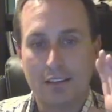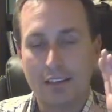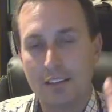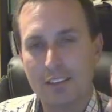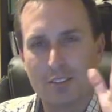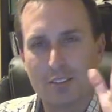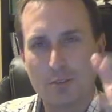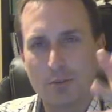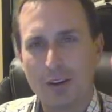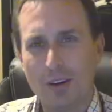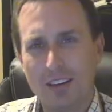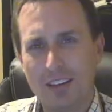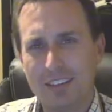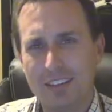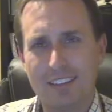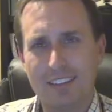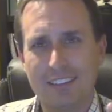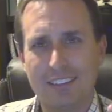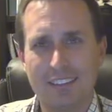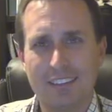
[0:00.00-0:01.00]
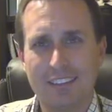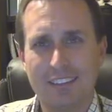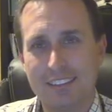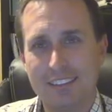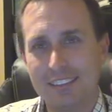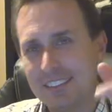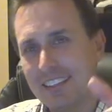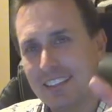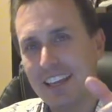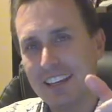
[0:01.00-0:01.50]
Now this quad uh,
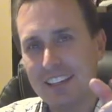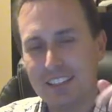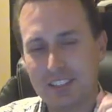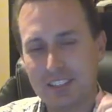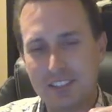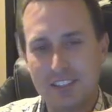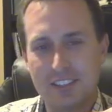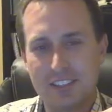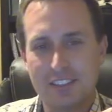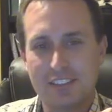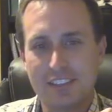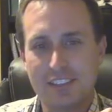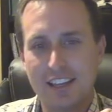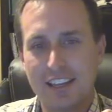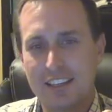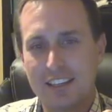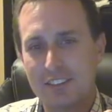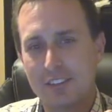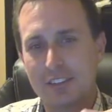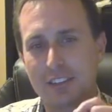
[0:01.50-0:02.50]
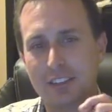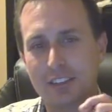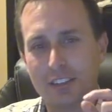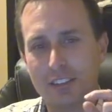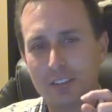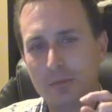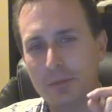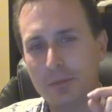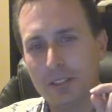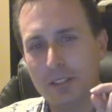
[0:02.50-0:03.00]
is a 10 inch. This is actually a
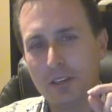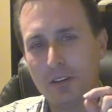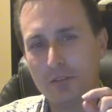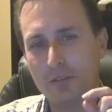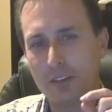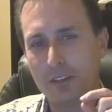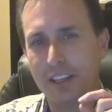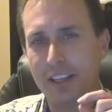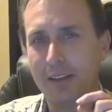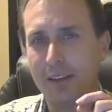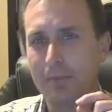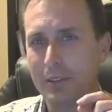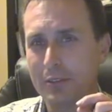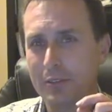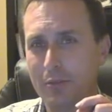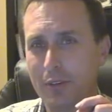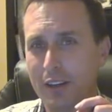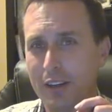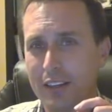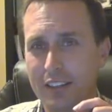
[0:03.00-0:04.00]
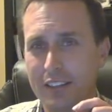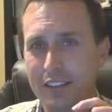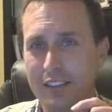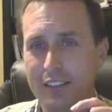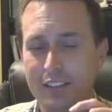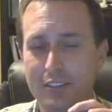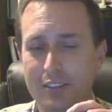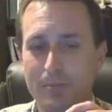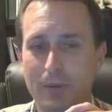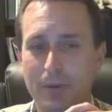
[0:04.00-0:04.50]
little bit over dampened right in
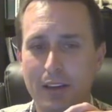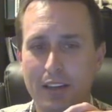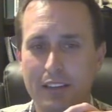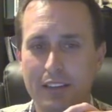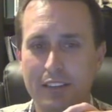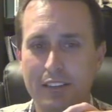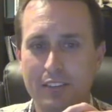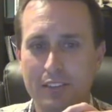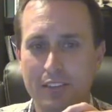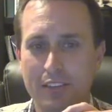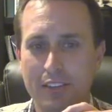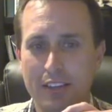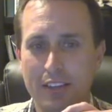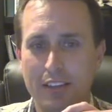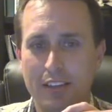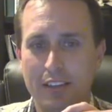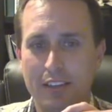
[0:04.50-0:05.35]
this spot. This